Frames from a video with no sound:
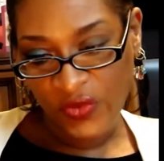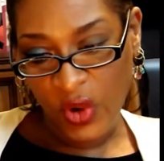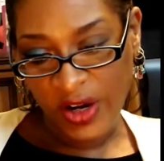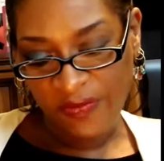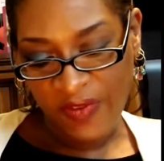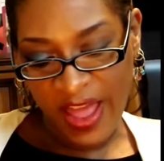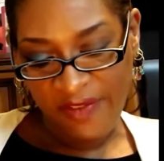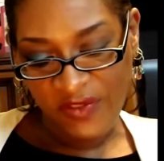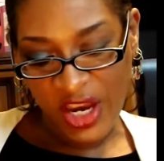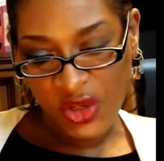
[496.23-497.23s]

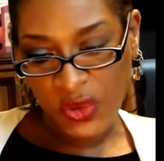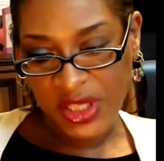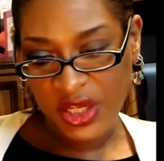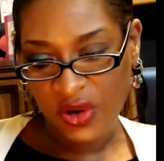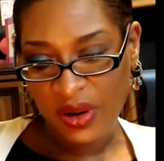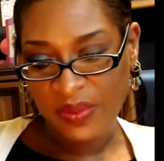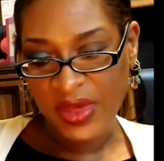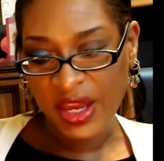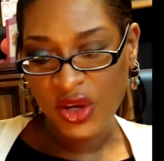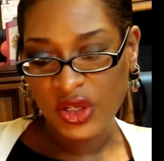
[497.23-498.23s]
Fortify Facial Serum
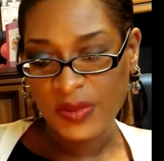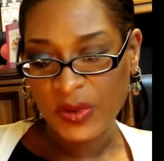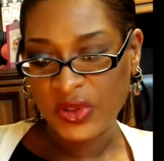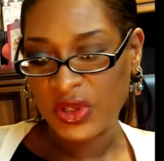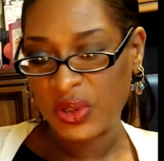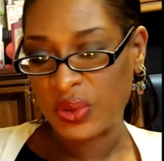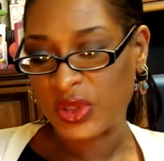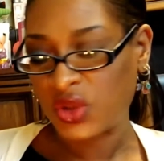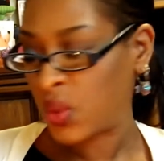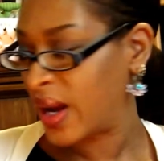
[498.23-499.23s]
that you're supposed to
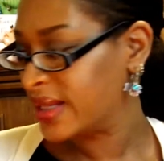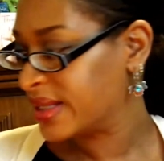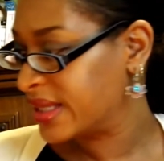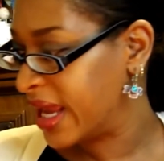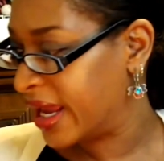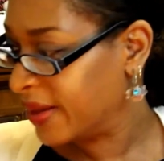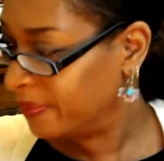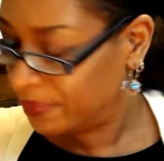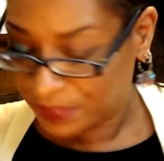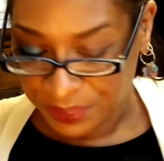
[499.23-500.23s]
use twice a day.
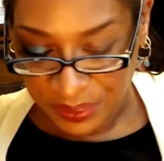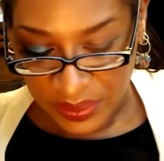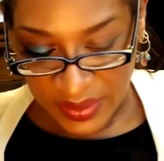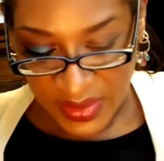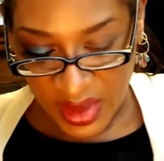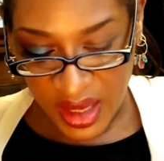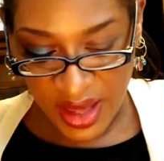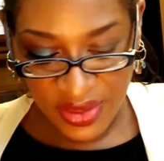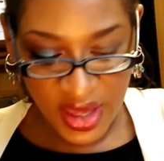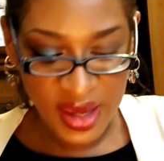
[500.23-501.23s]

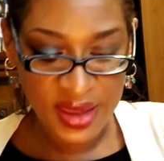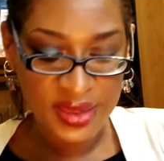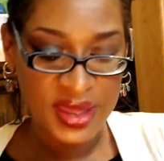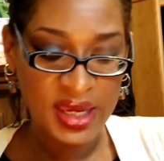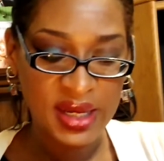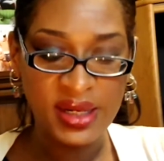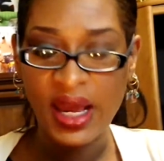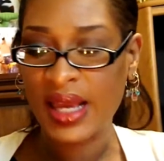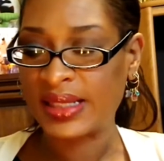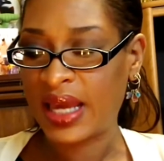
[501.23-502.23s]
And then the
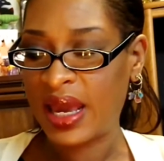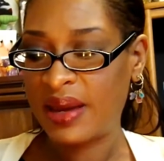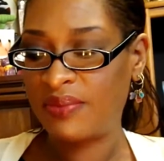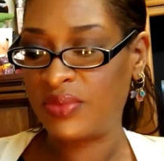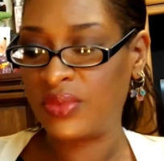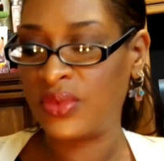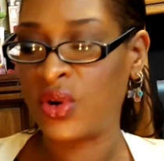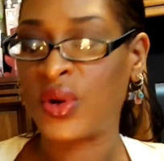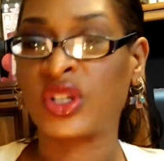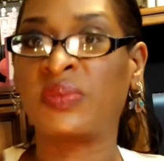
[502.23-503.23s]
Nighttime
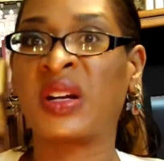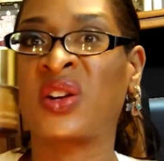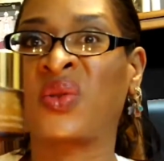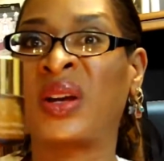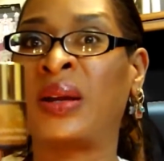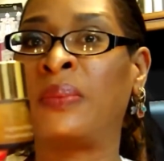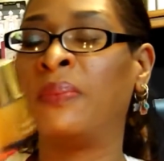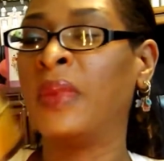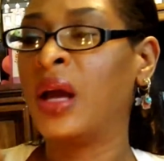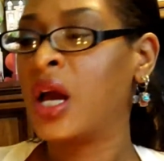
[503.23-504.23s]
Nourishment Cream.